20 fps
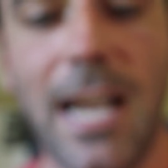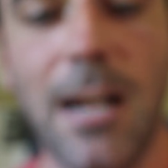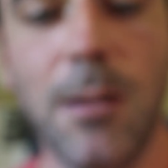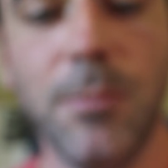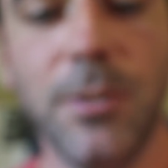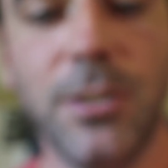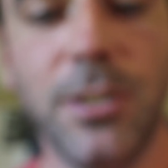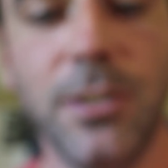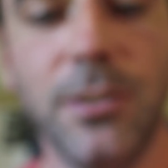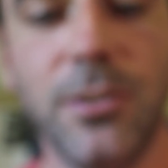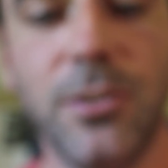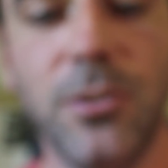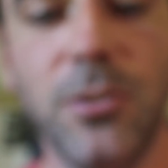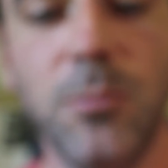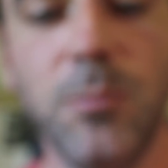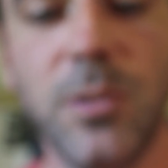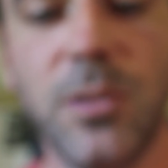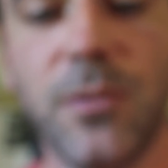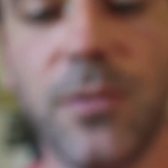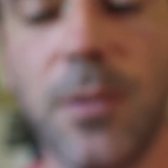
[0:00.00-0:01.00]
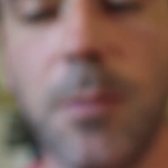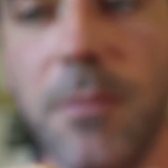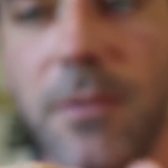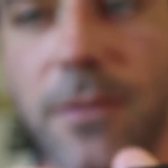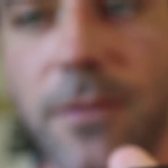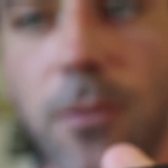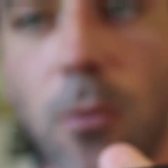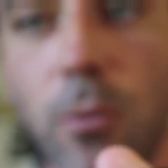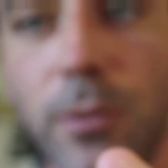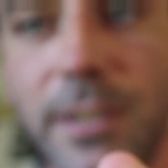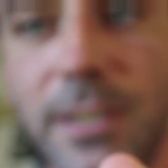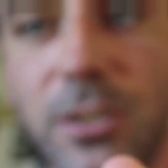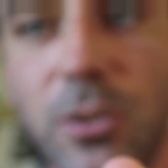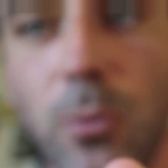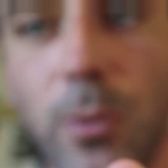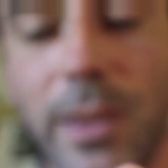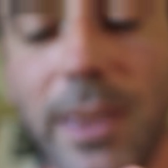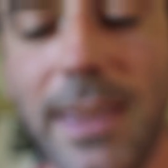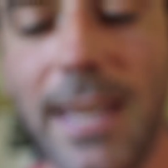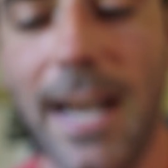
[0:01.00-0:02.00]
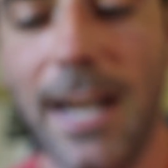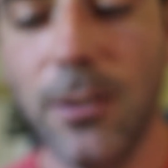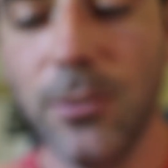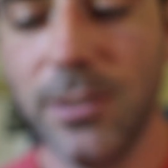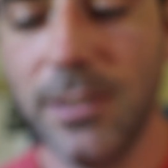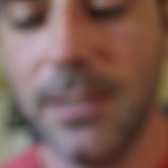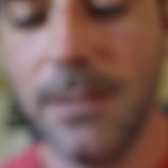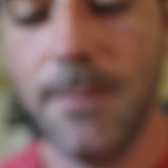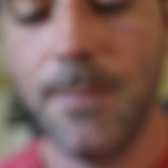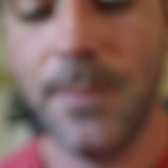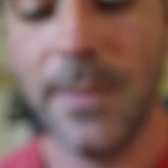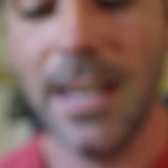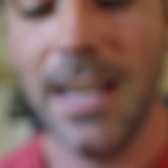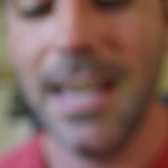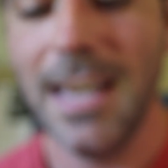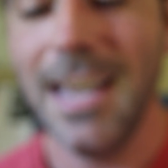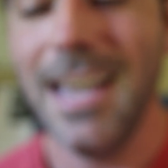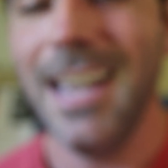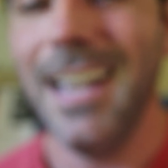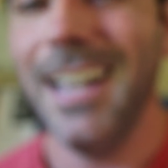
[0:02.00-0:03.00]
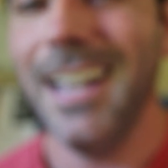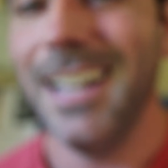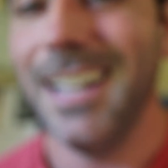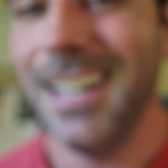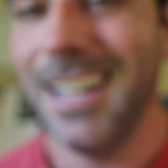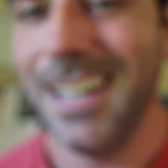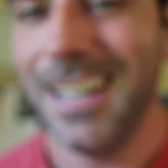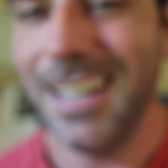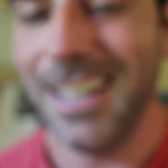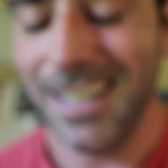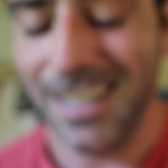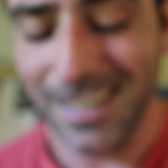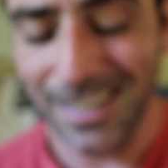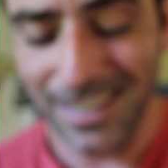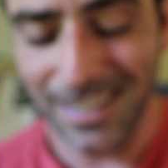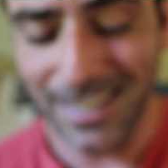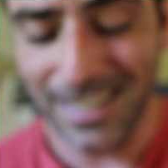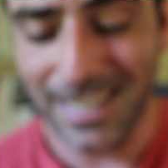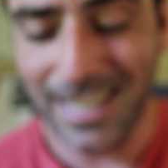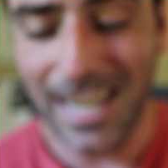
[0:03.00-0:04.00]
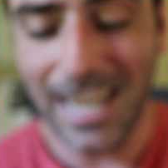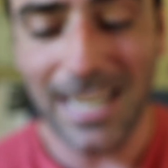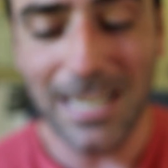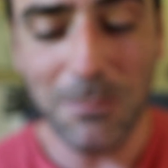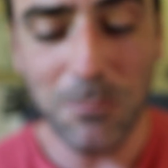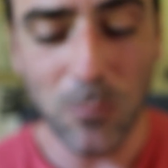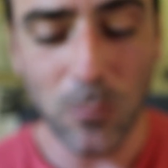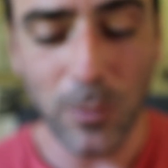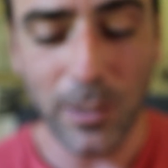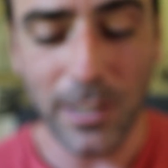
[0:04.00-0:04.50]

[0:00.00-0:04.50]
how much it zooms from 40 to 1,000. It came